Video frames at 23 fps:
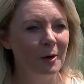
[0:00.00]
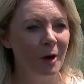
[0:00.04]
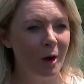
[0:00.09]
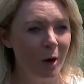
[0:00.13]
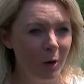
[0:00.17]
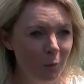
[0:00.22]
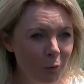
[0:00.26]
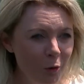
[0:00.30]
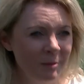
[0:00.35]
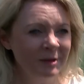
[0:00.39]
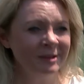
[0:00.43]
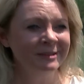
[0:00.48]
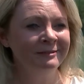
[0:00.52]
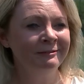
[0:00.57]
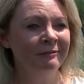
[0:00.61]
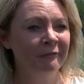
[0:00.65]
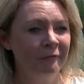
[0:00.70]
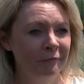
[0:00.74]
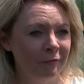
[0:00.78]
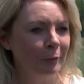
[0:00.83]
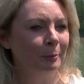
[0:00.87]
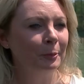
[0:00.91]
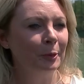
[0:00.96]
a woman
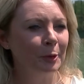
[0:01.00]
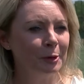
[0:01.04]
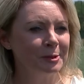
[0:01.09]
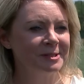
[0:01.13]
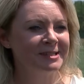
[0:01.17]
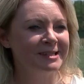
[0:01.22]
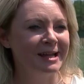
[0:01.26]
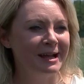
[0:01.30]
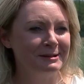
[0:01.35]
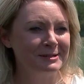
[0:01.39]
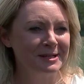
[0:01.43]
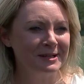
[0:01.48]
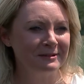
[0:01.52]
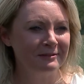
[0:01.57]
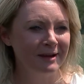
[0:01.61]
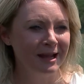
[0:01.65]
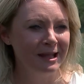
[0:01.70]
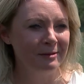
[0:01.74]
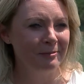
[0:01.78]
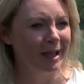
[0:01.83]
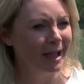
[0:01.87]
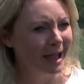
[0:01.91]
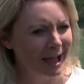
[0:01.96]
football Saudi
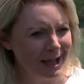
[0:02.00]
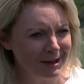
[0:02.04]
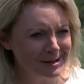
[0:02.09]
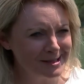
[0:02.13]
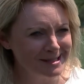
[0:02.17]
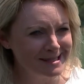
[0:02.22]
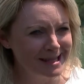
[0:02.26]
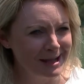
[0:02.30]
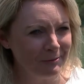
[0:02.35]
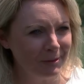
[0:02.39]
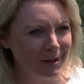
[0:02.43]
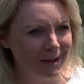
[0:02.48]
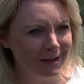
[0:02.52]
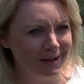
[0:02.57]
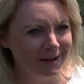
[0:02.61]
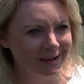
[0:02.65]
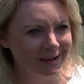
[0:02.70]
Arabia. How does that work?